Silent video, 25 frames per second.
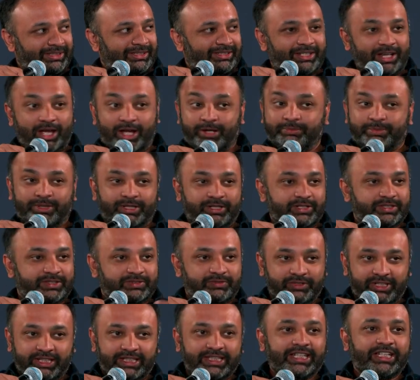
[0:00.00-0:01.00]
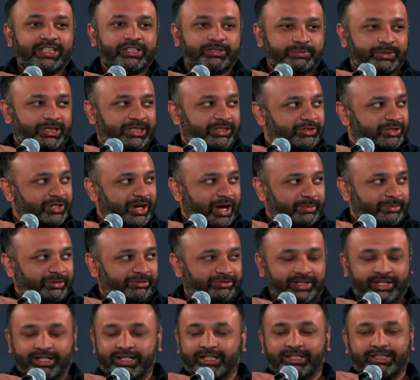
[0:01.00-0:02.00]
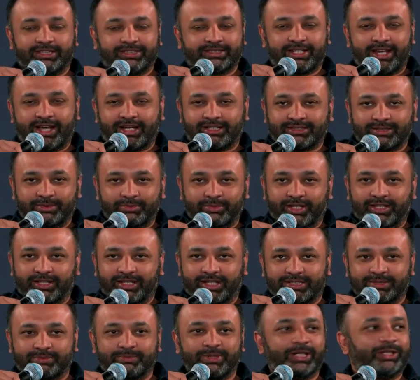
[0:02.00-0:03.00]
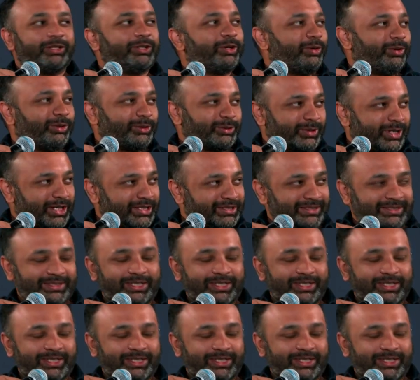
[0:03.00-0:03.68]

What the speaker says: not because we need to be in Shopify and it's not something that's being told to us.